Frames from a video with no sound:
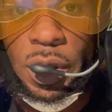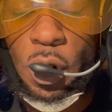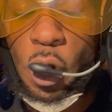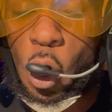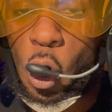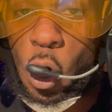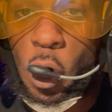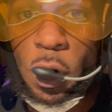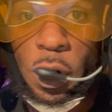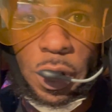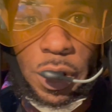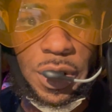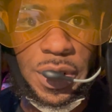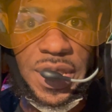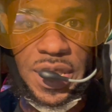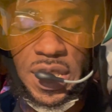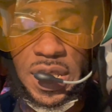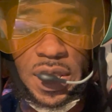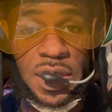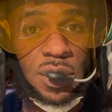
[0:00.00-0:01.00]
or
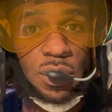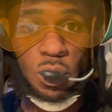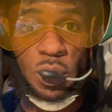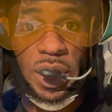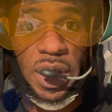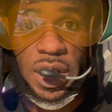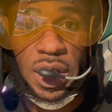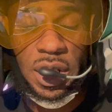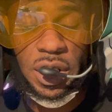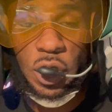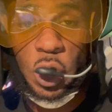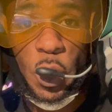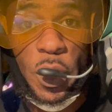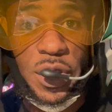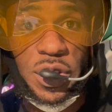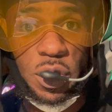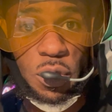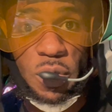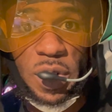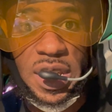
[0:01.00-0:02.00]
since when Toys
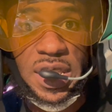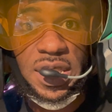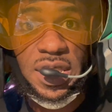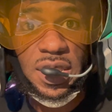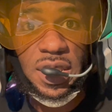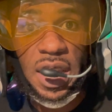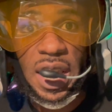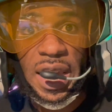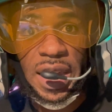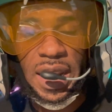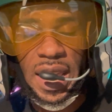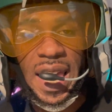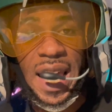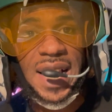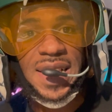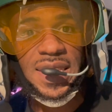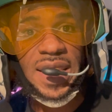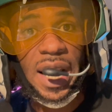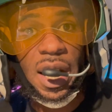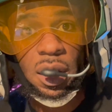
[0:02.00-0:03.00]
R Us got
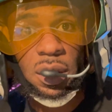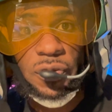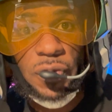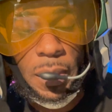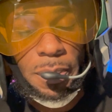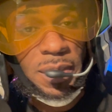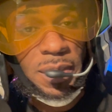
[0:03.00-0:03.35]
exiled from the